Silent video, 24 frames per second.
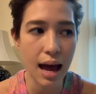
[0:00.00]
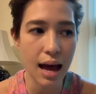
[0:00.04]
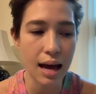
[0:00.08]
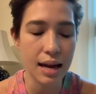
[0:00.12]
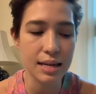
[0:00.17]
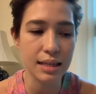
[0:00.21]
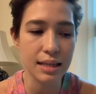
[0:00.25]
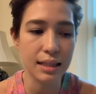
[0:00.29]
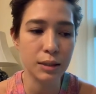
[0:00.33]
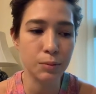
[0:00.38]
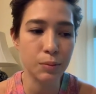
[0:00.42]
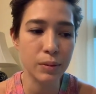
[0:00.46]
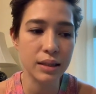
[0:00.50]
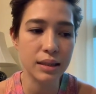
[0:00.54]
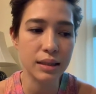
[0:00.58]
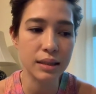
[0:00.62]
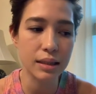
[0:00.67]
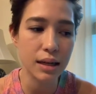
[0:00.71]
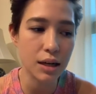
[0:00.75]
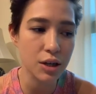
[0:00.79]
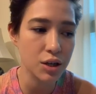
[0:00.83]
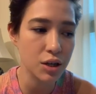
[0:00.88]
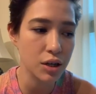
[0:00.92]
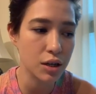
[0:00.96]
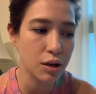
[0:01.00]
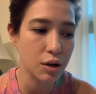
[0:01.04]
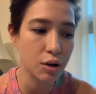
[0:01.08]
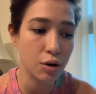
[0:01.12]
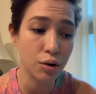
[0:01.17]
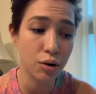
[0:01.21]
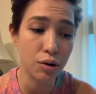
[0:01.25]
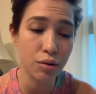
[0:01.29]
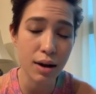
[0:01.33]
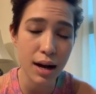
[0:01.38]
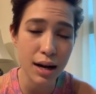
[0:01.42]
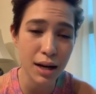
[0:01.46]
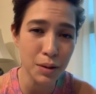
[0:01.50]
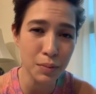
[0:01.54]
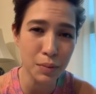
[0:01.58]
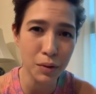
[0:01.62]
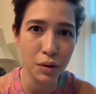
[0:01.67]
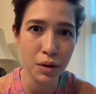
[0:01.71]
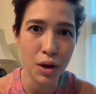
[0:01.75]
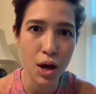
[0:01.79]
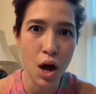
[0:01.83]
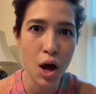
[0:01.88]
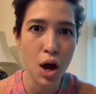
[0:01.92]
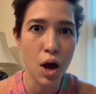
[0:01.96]
And it's been such an
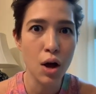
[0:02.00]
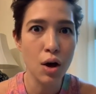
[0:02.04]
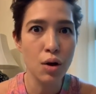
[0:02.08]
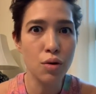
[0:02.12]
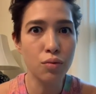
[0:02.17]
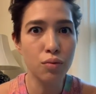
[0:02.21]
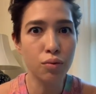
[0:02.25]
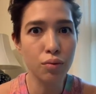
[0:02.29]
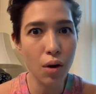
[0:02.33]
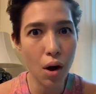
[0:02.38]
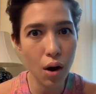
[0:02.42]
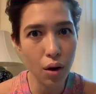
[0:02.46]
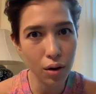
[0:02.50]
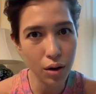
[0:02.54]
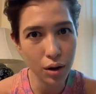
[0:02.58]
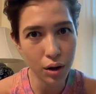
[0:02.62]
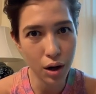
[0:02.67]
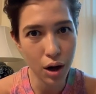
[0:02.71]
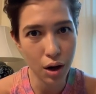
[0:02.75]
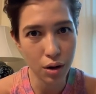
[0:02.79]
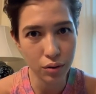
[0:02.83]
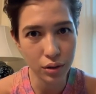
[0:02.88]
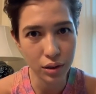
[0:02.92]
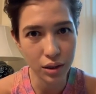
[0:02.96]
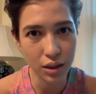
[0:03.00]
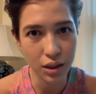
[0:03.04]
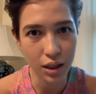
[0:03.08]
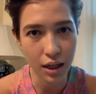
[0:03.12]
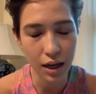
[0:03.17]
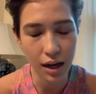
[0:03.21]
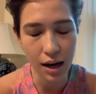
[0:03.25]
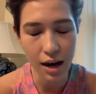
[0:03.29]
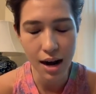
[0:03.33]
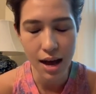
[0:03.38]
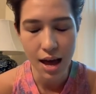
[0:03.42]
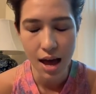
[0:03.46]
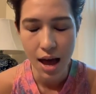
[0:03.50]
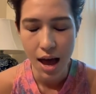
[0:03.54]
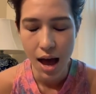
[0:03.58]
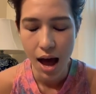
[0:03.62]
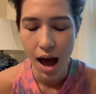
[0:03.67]
incredible roller coaster.